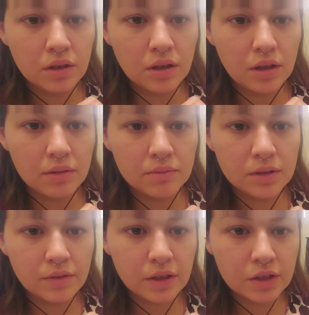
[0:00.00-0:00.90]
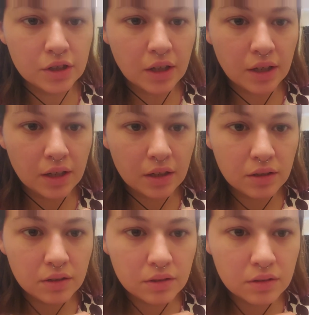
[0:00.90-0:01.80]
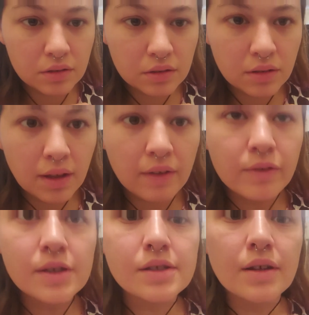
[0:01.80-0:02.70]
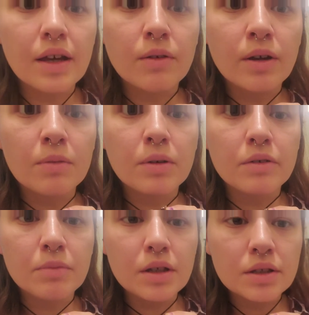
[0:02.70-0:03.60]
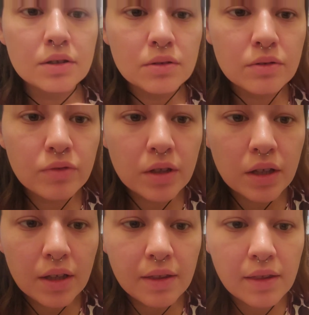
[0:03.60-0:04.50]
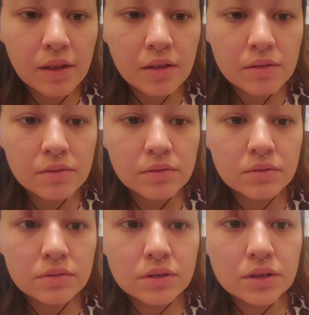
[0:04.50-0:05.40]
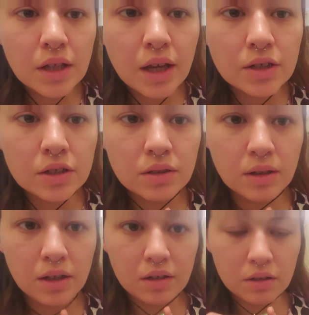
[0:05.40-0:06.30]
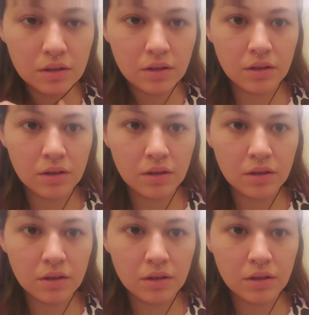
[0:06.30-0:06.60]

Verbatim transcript: Um, it's very shiny. I have this light right above me, so hopefully it's it's catching the light good.